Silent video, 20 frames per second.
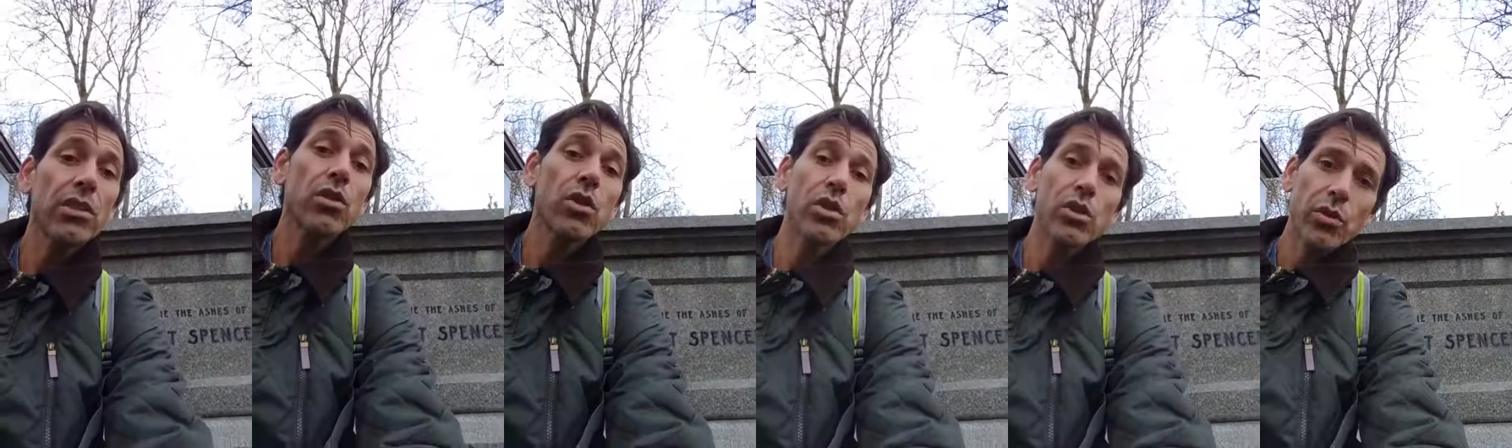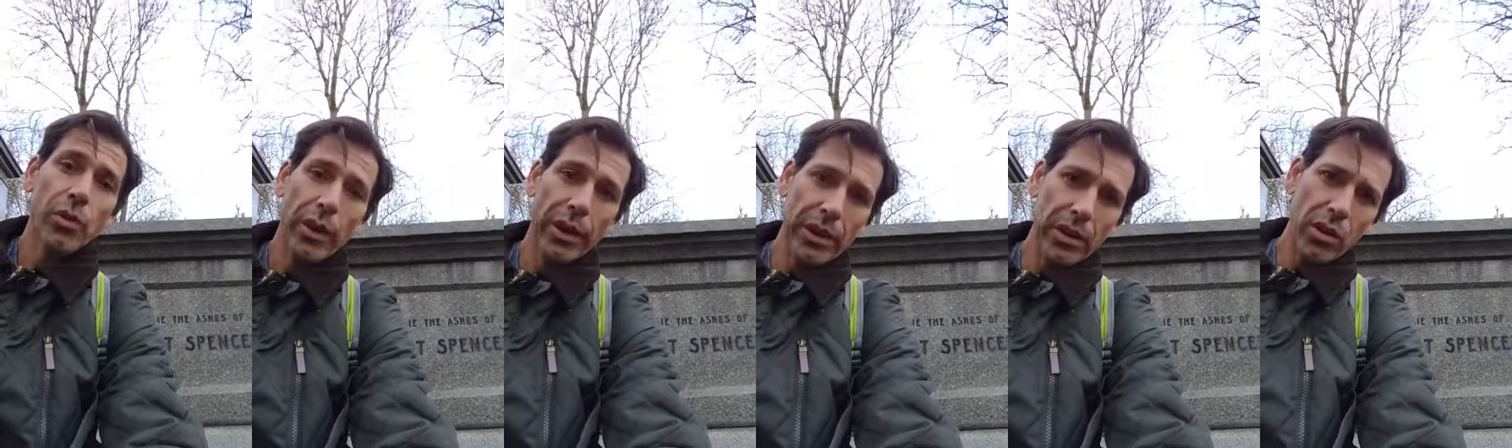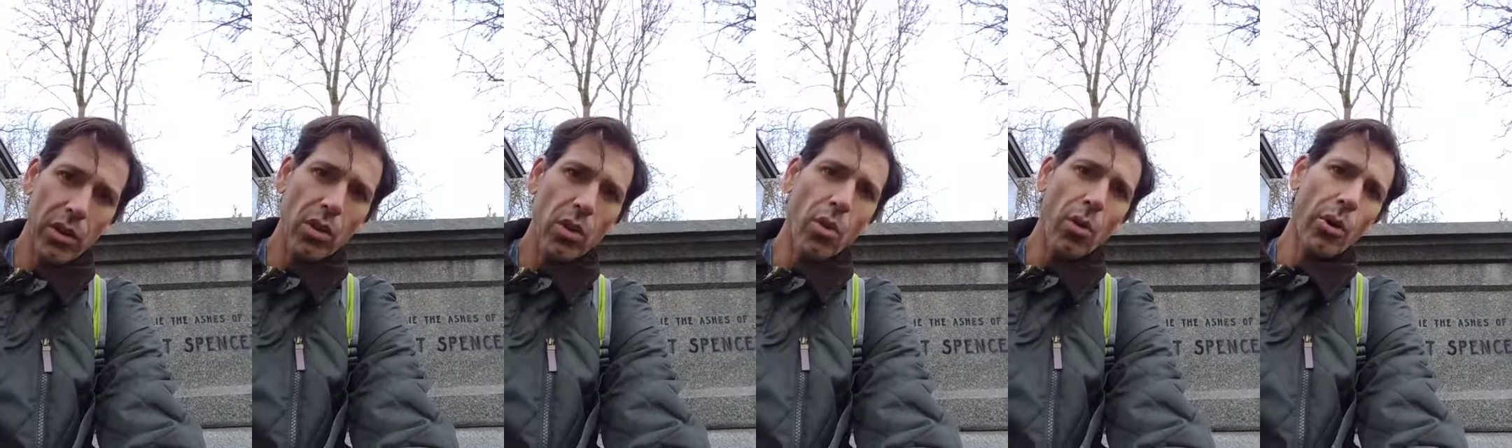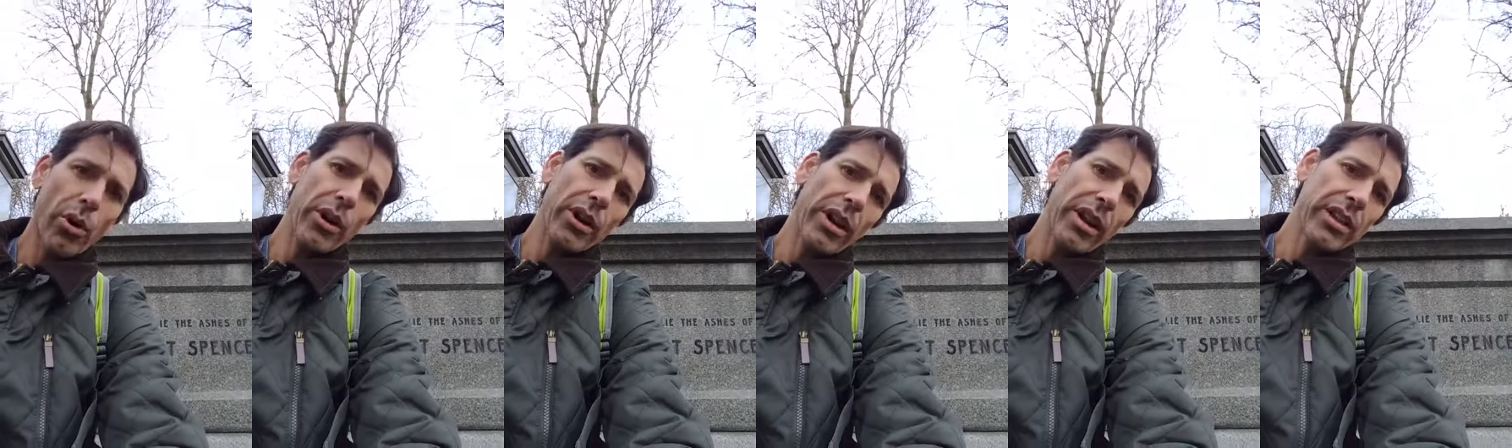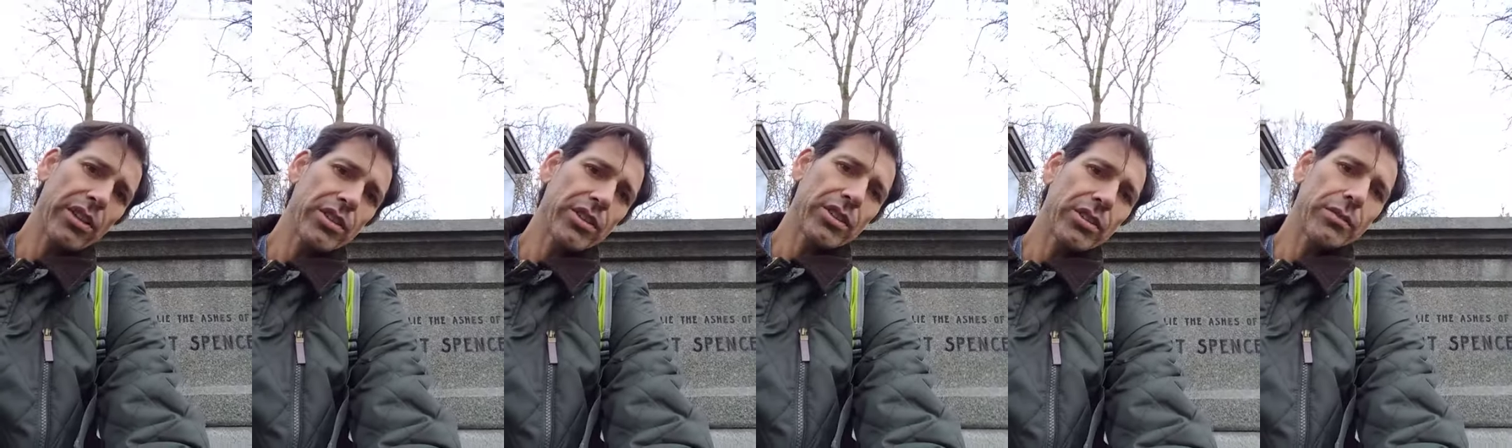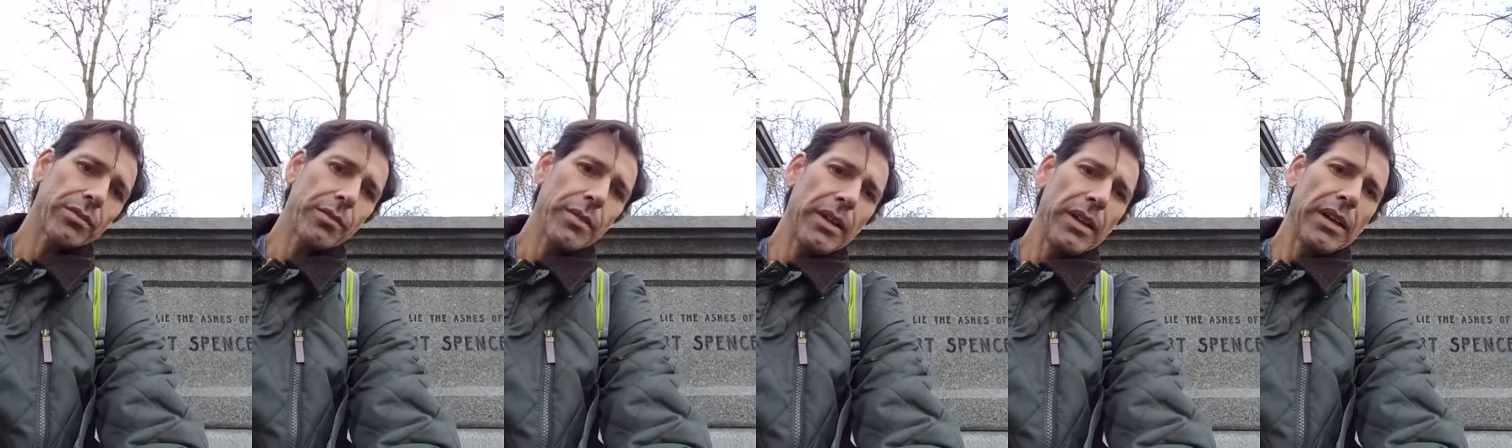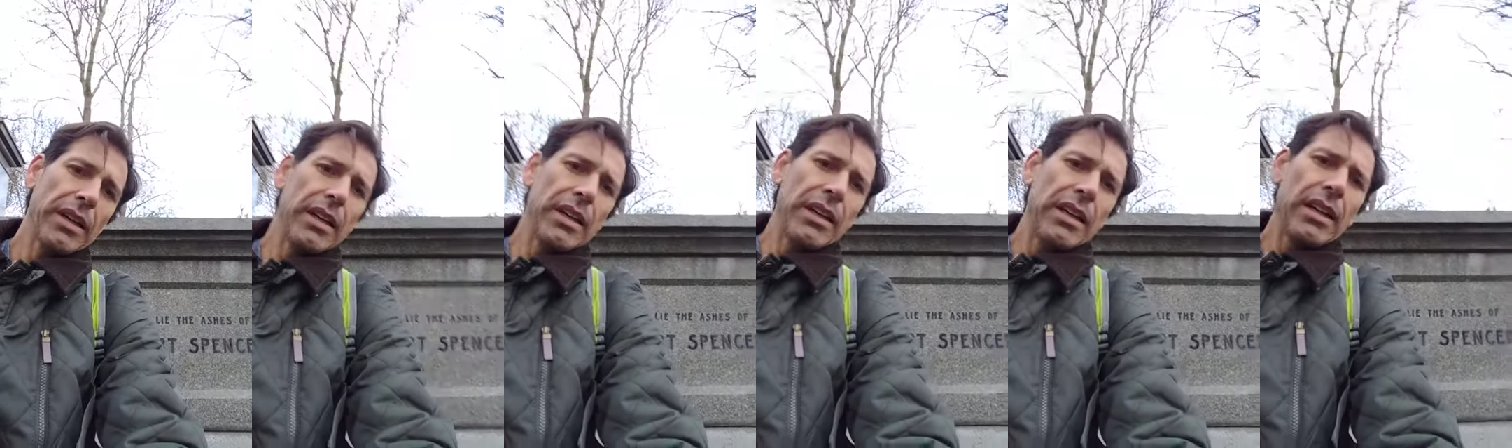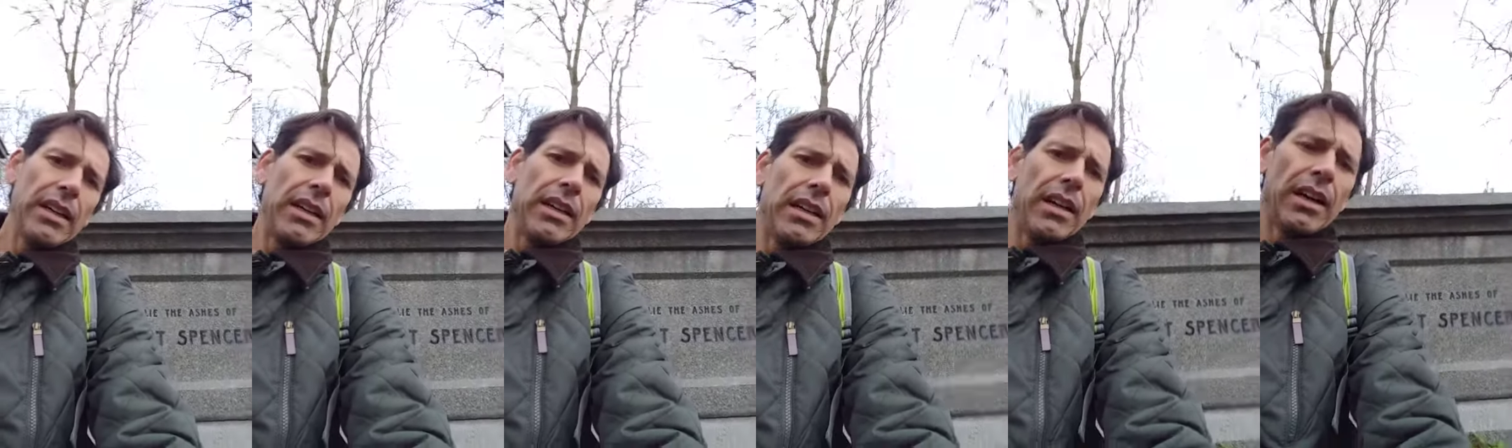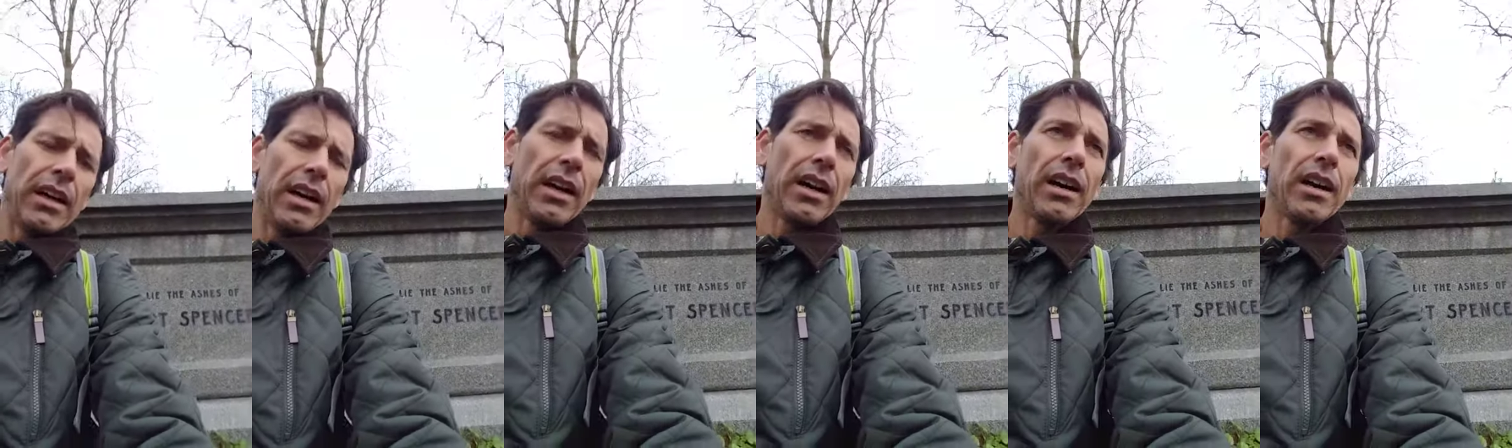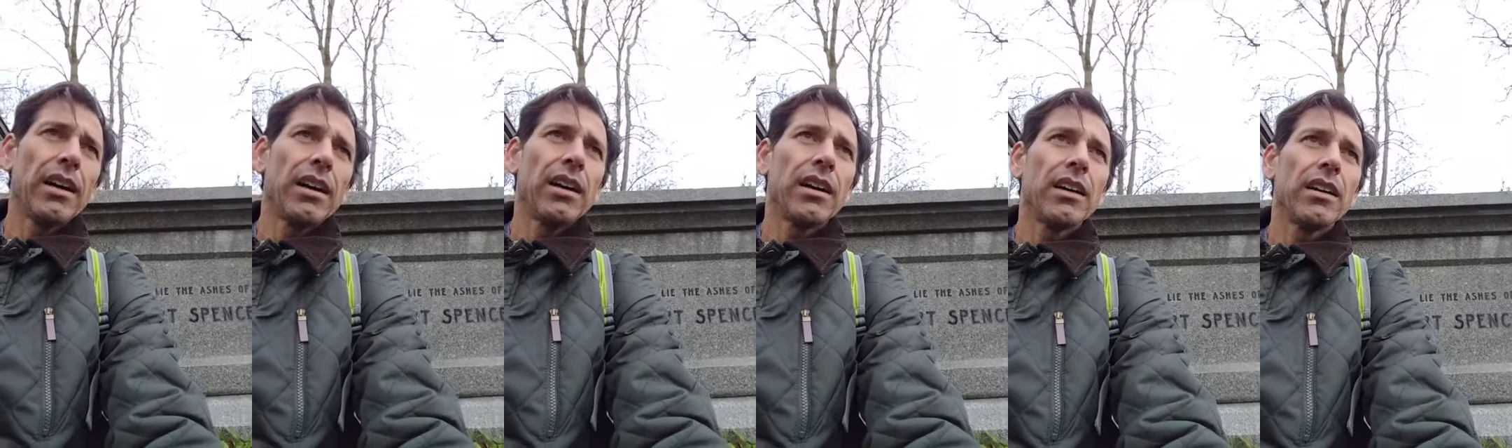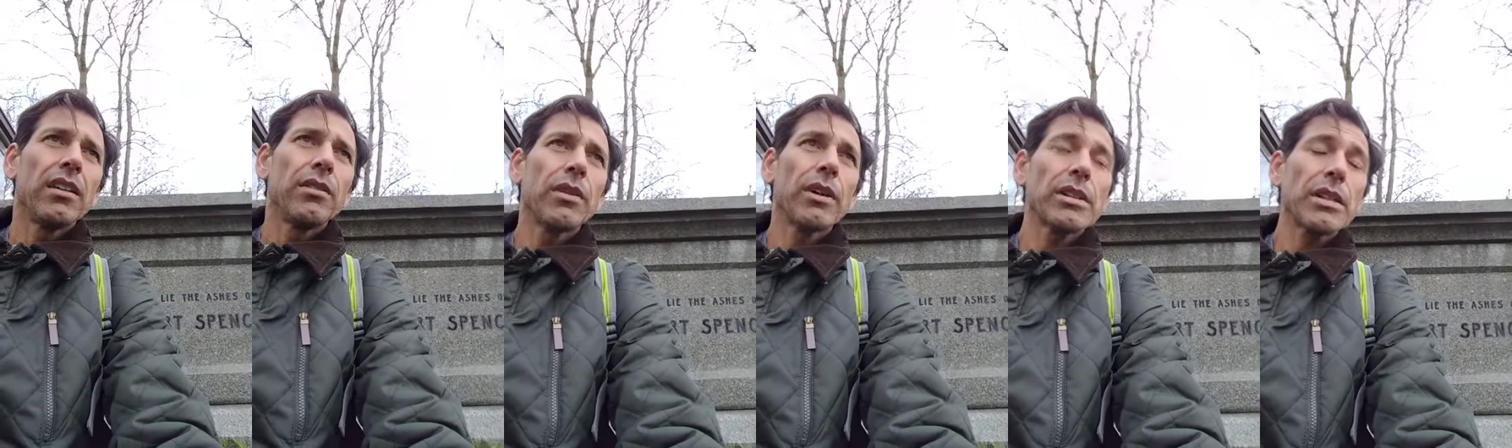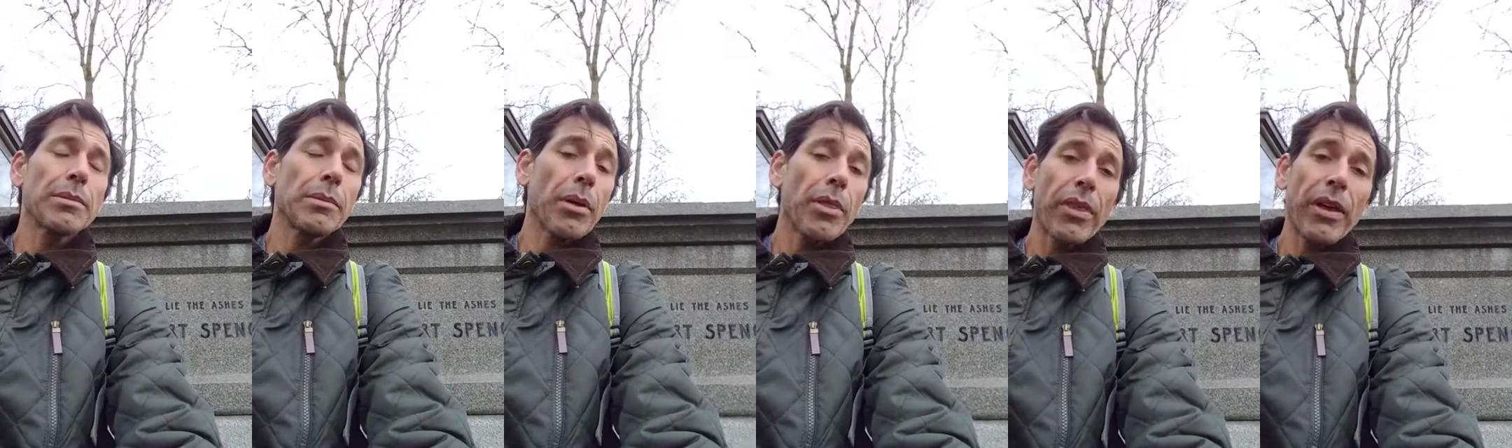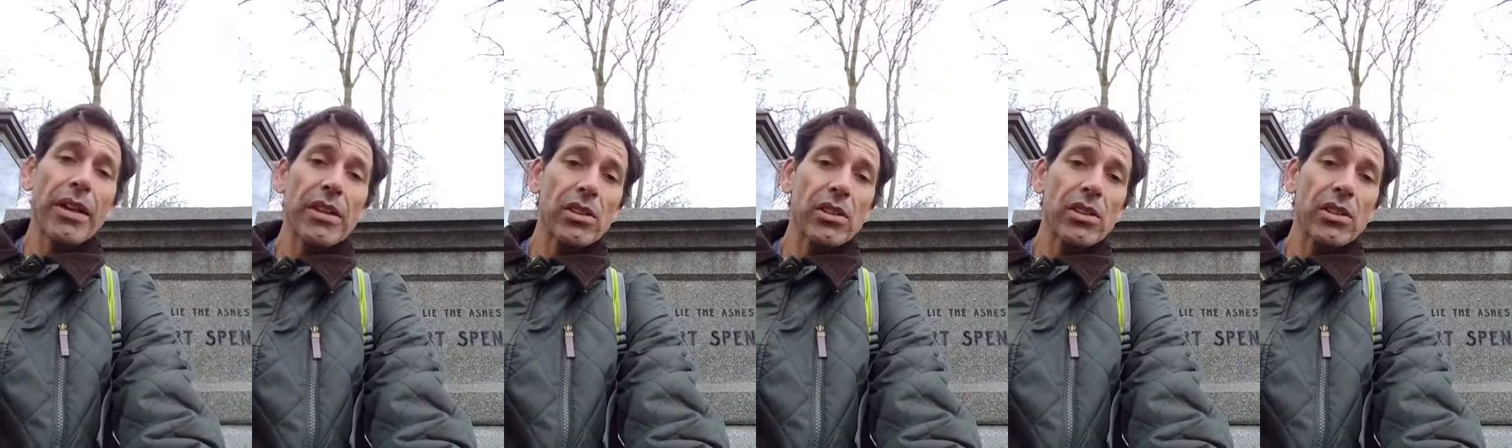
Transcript: For example, thanks to like interest rates and the banking and finance